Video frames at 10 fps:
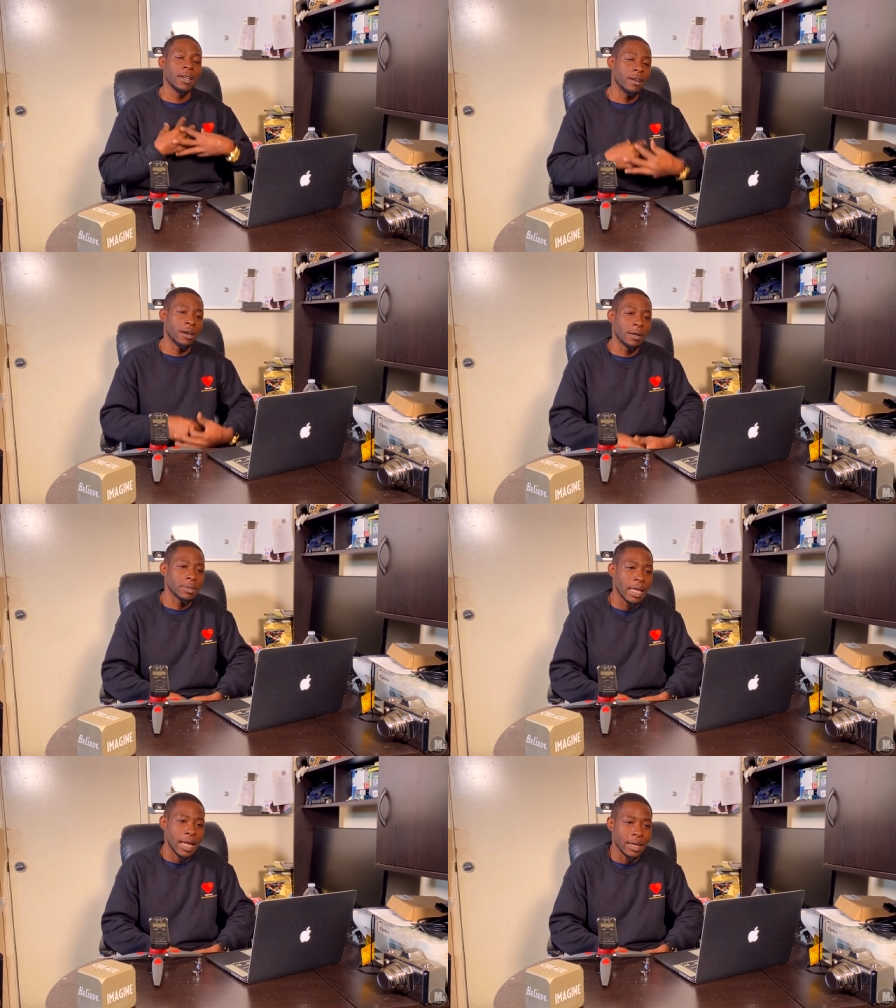You know what I'm
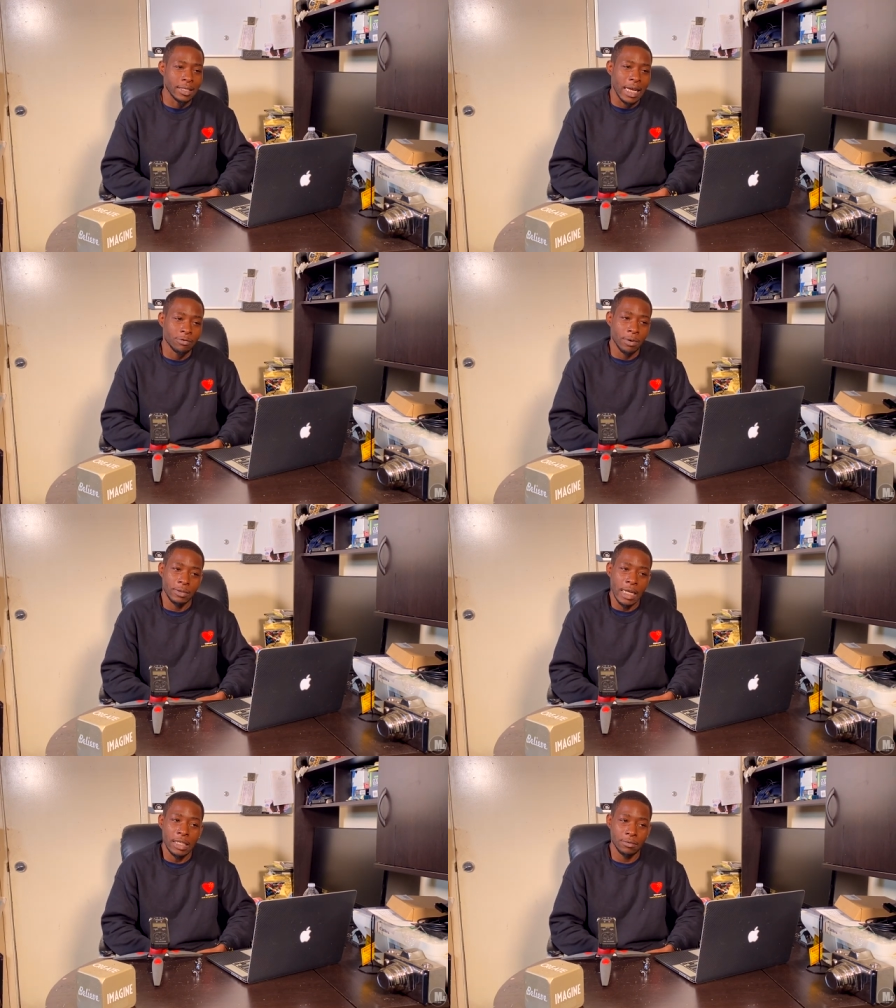saying? Because that's
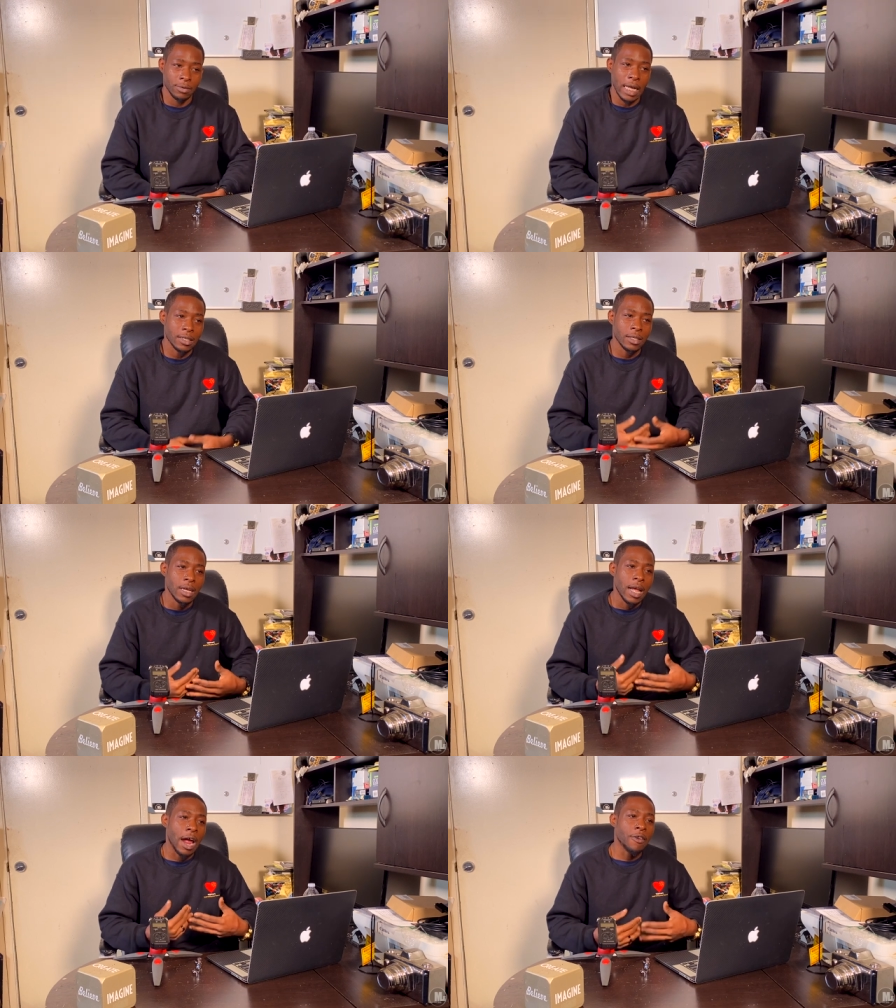what that's that's
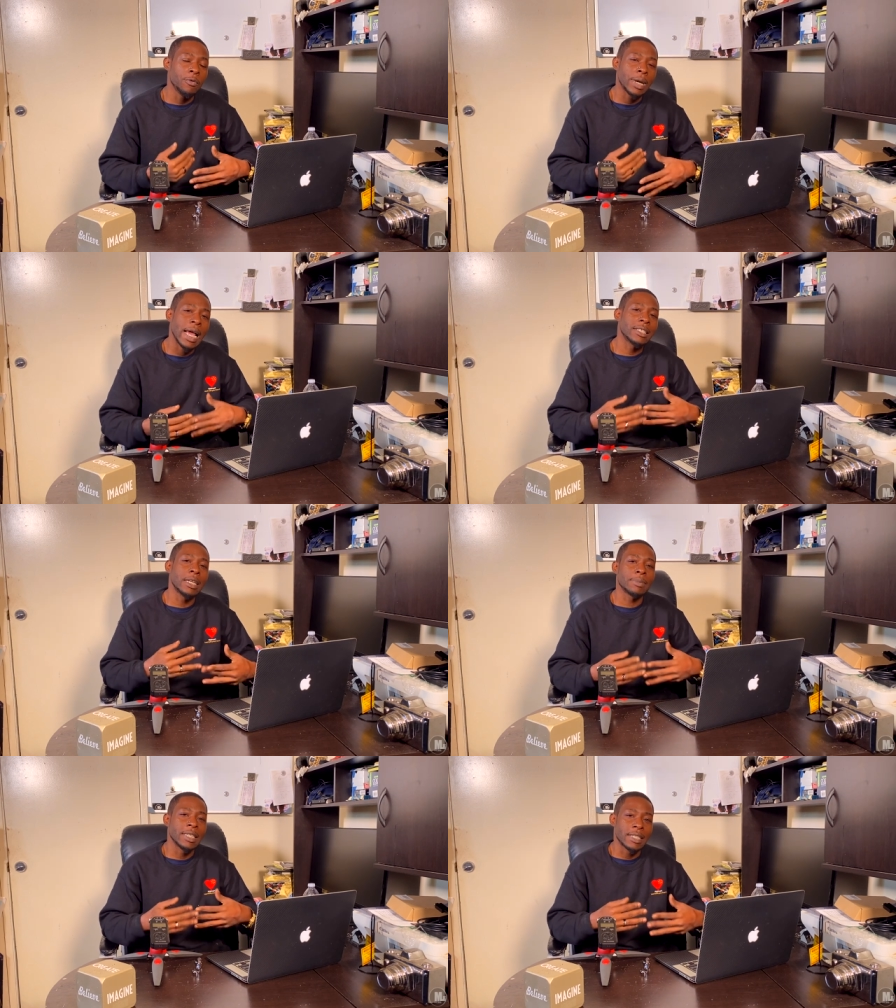everyone has
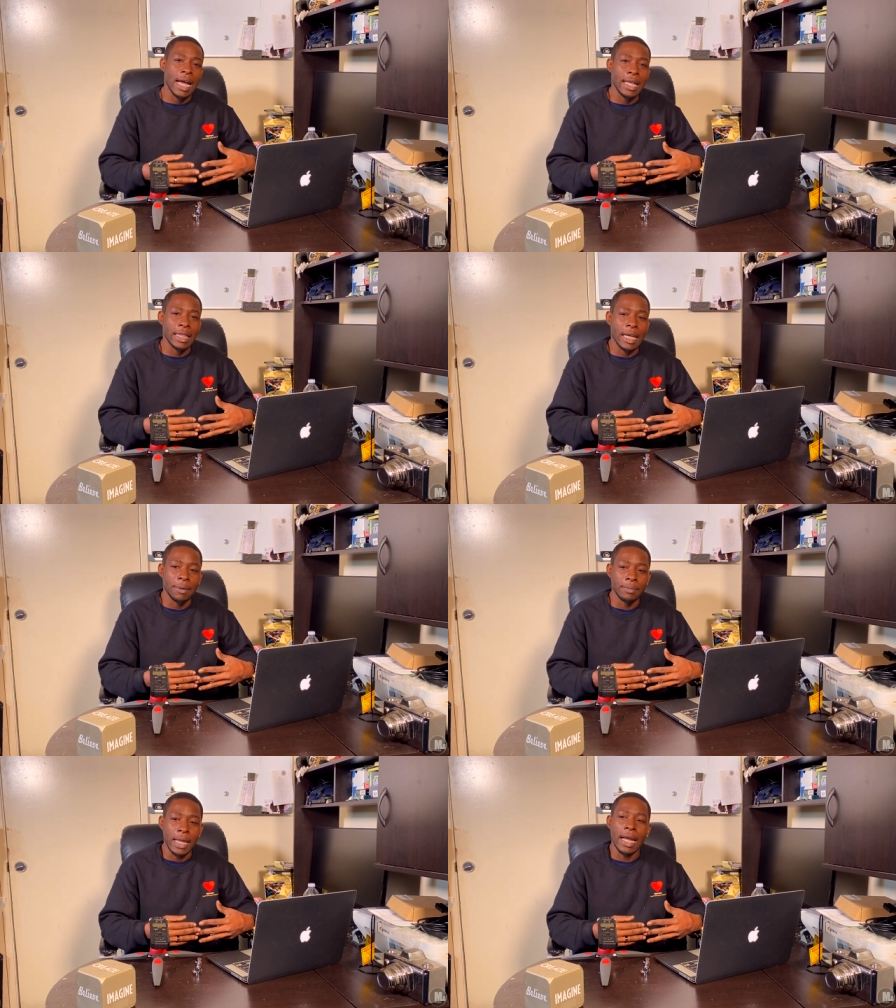something inside
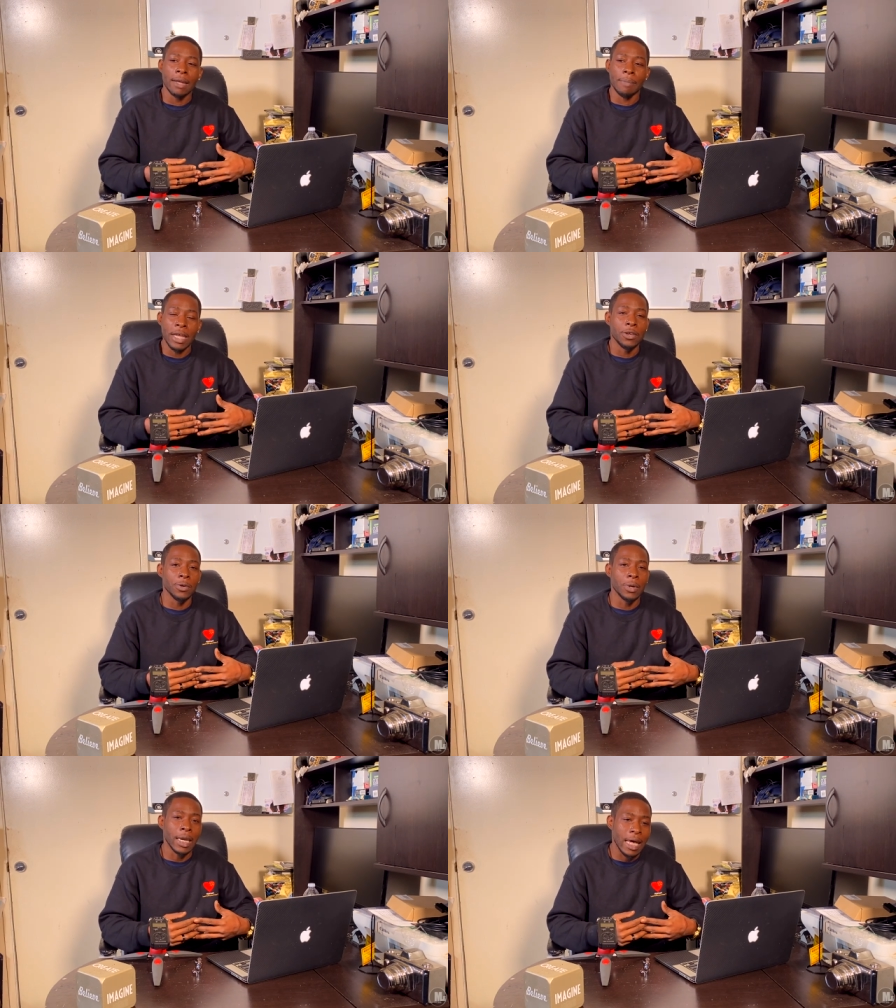them that can make you
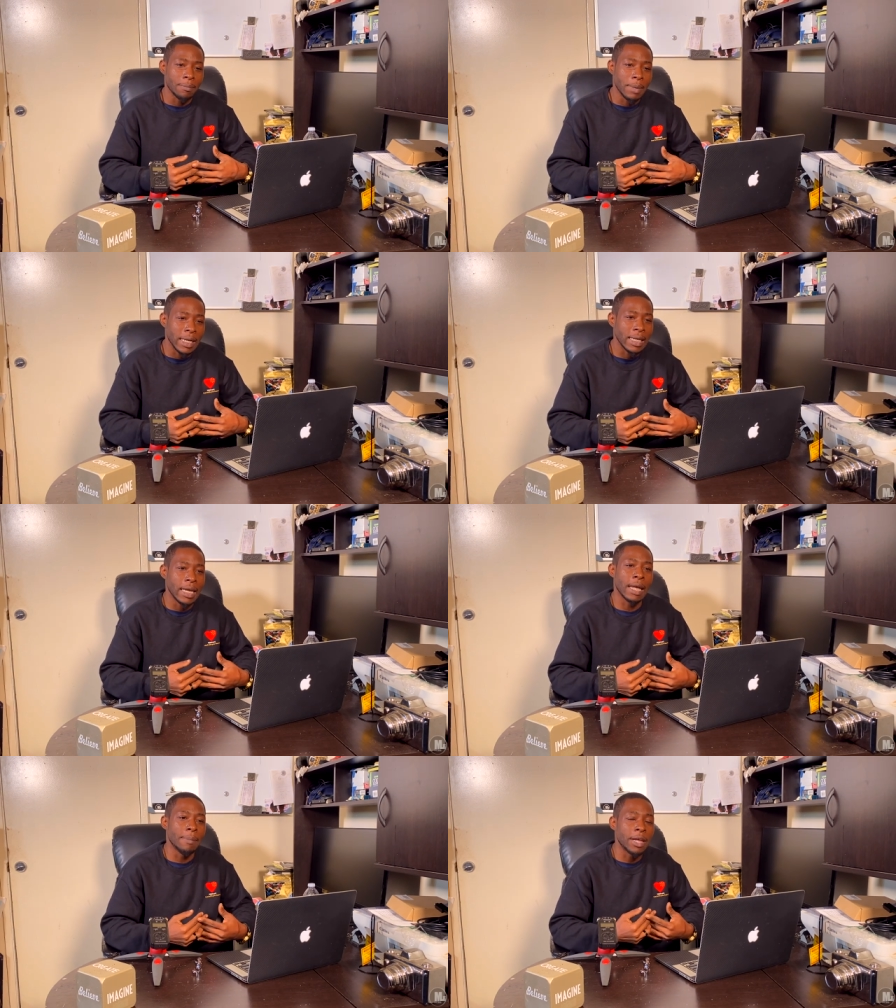a lot of money
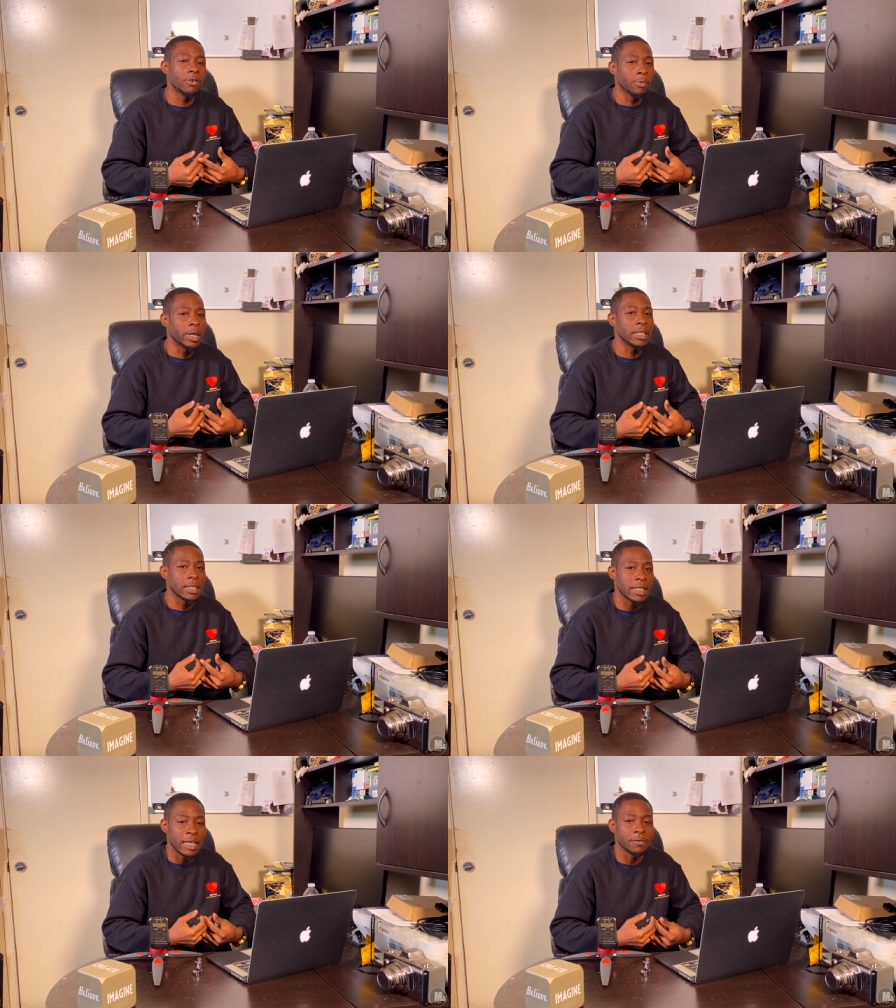and can make you really
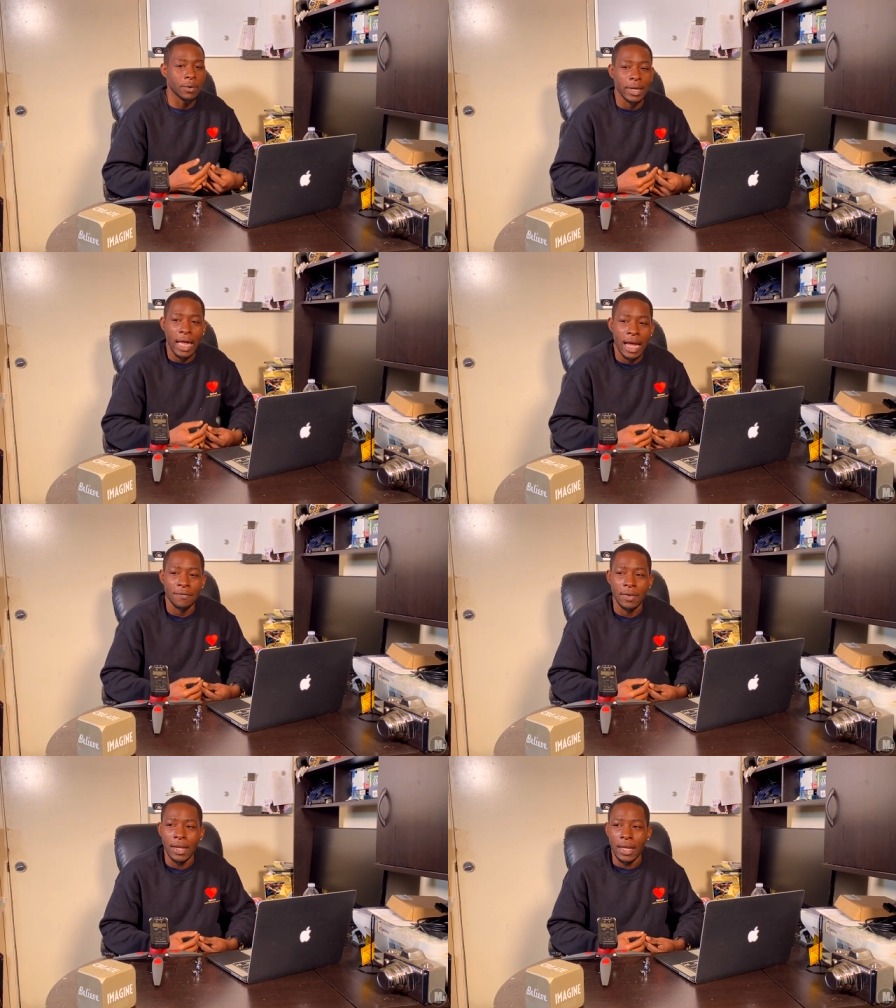successful in life.